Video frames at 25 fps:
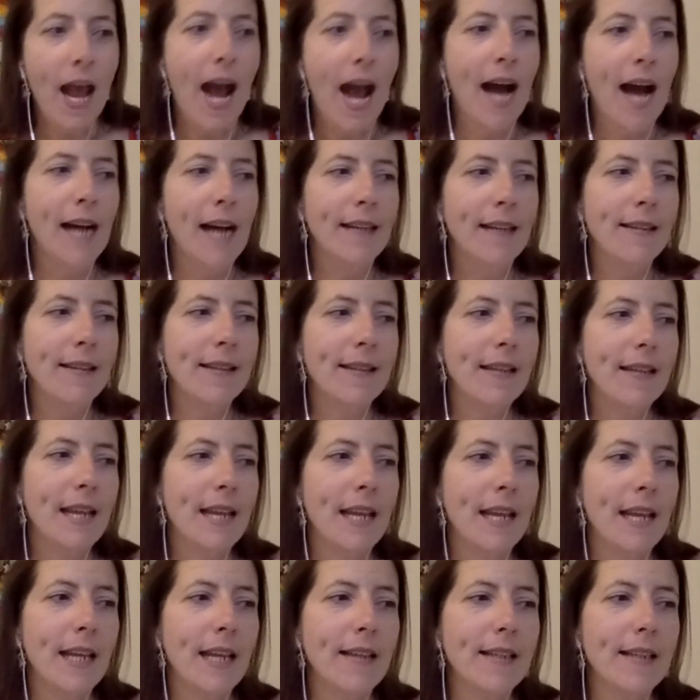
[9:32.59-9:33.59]
And
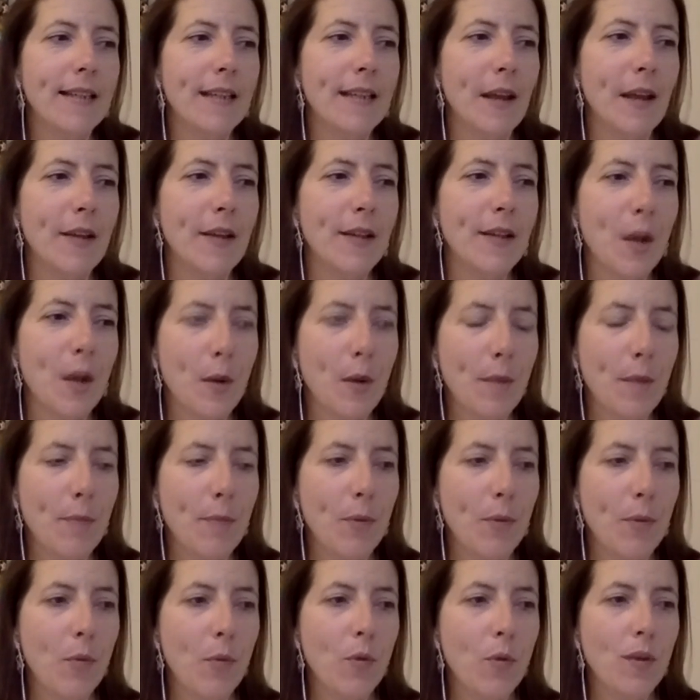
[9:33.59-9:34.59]
it's so
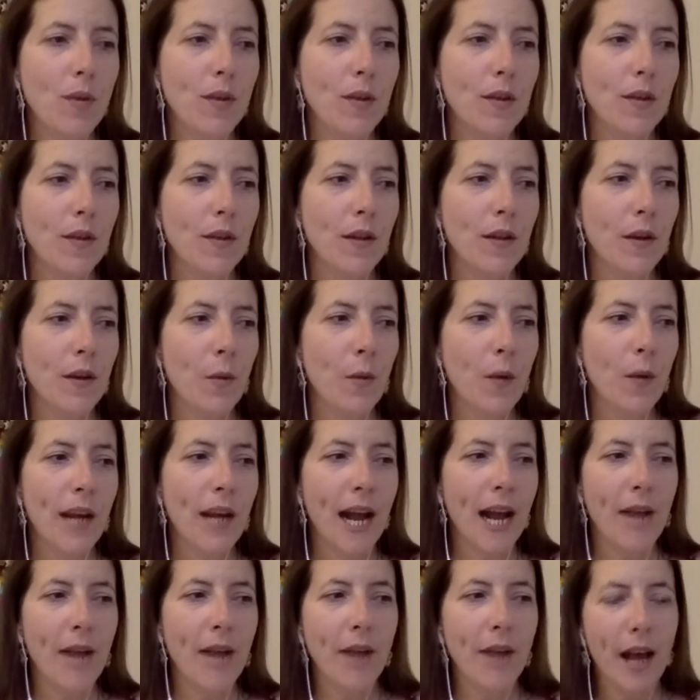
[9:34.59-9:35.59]
important that we
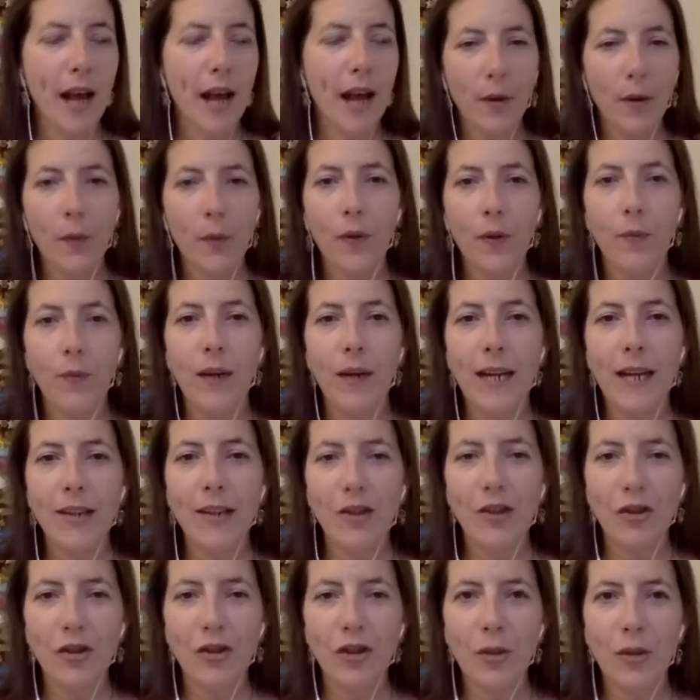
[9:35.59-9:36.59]
have a healthy
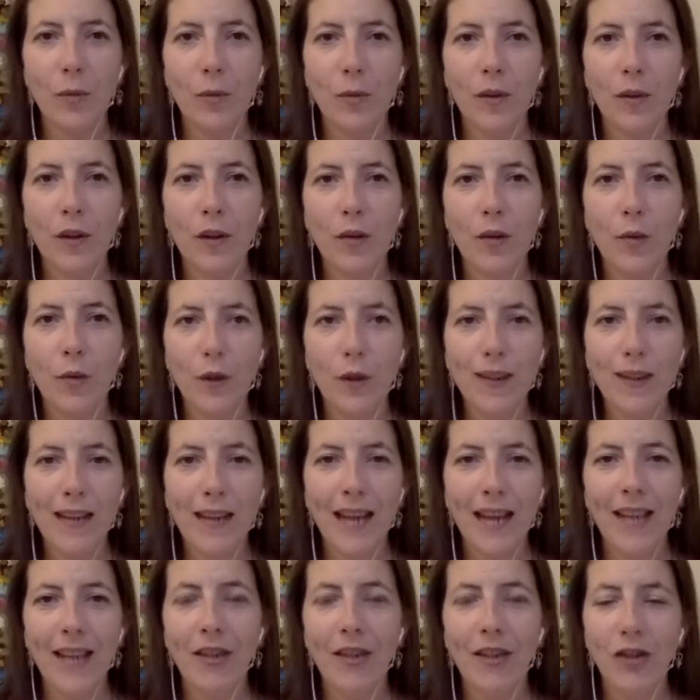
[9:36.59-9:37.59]
relationship with the erotic
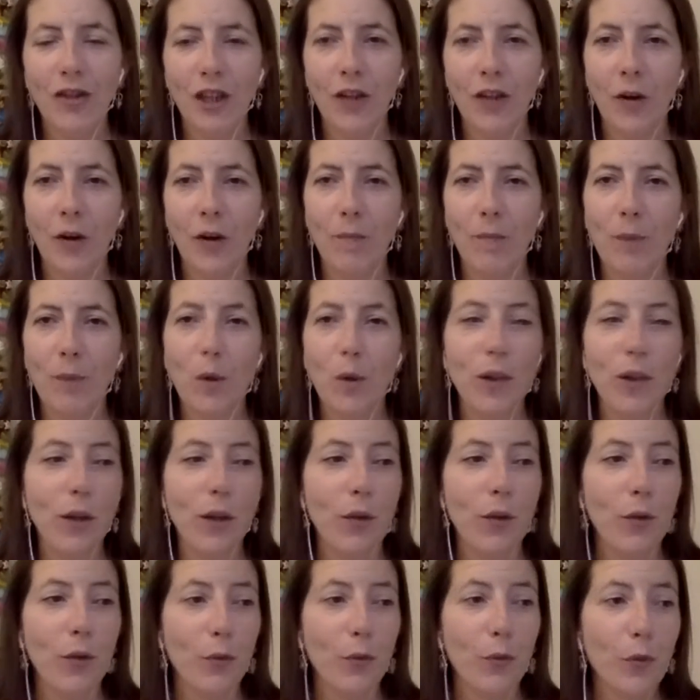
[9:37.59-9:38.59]
energy in our
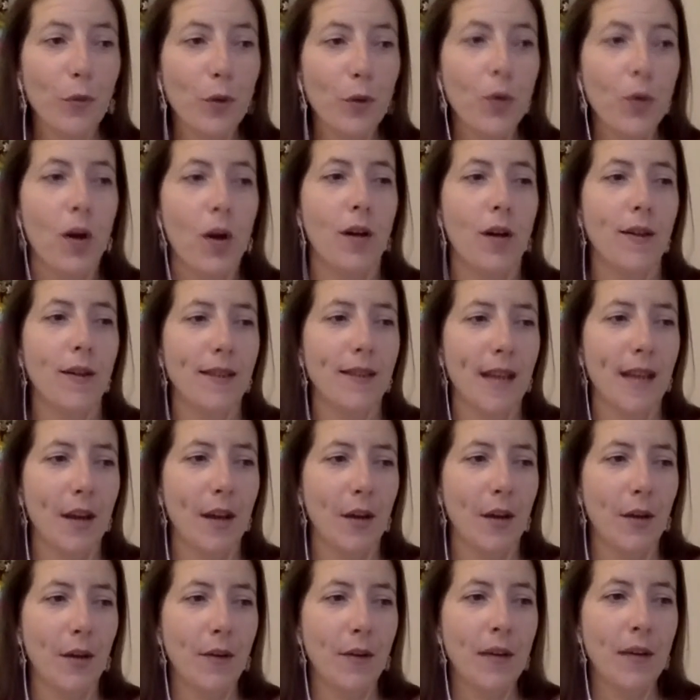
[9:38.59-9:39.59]
body through
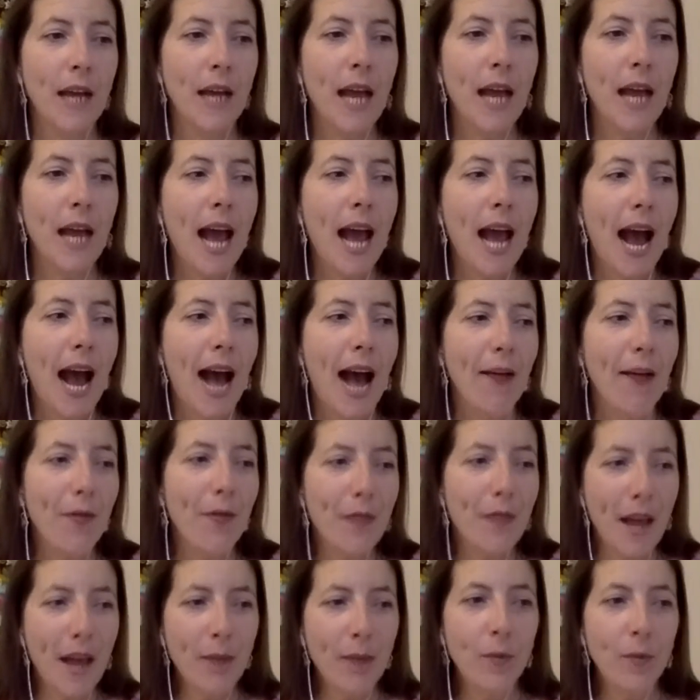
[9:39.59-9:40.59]
ourselves,
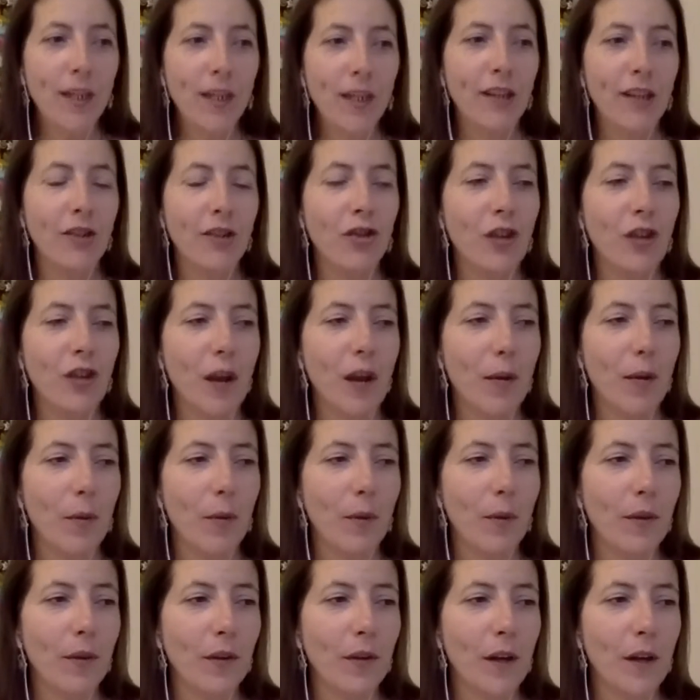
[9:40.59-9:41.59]
and then we can share it
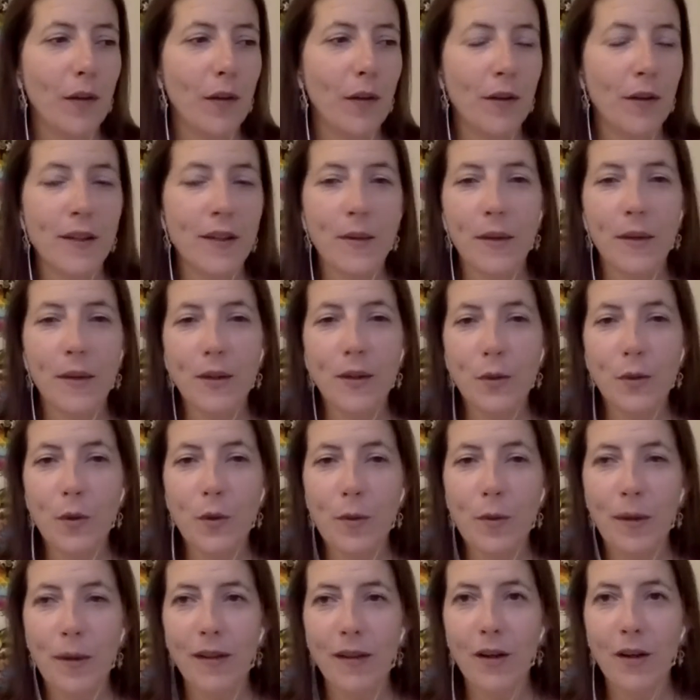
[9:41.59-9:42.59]
with another. So I
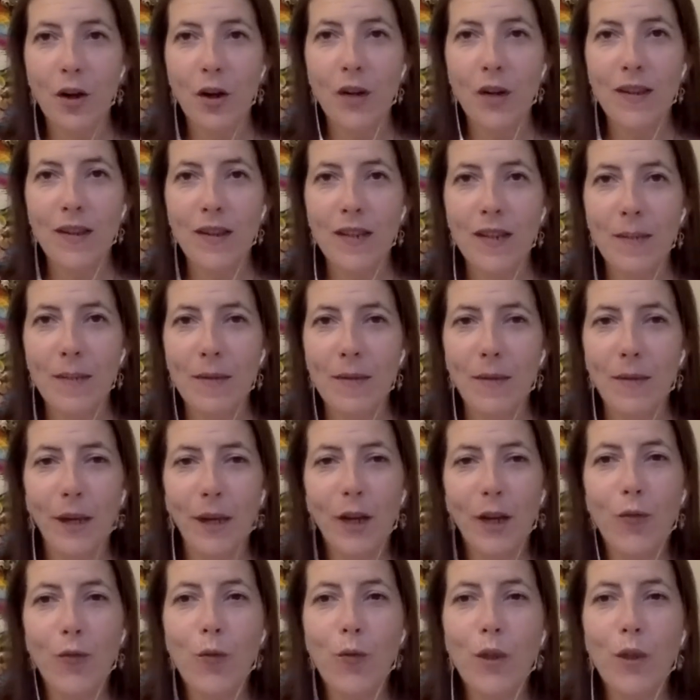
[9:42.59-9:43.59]
talk about the concept of
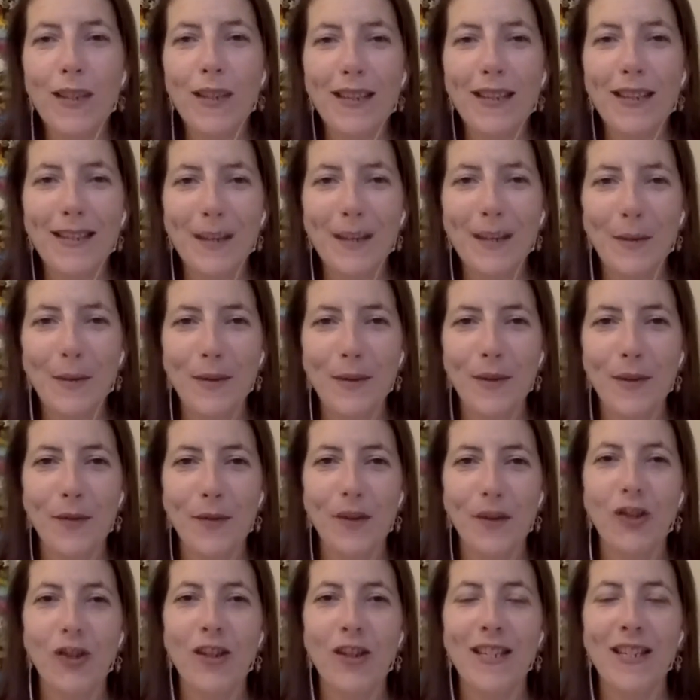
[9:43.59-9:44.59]
like erotic
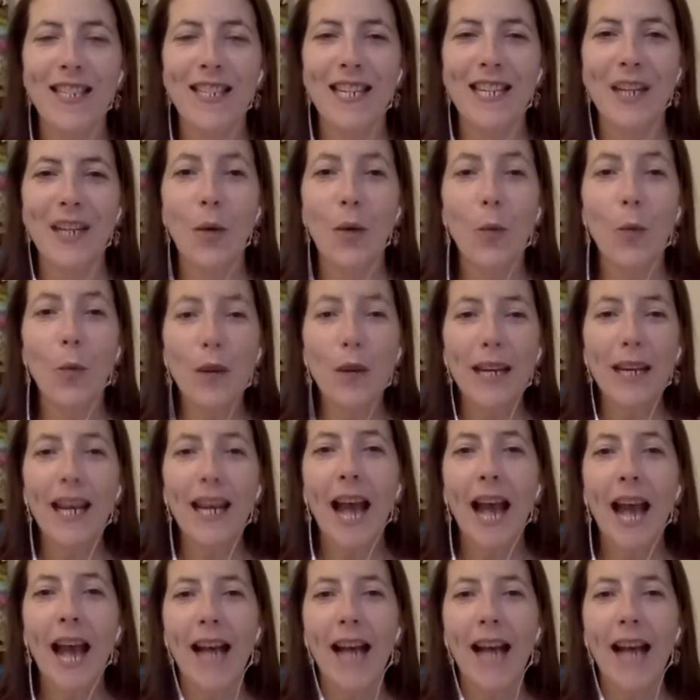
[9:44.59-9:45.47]
self-sufficiency, that we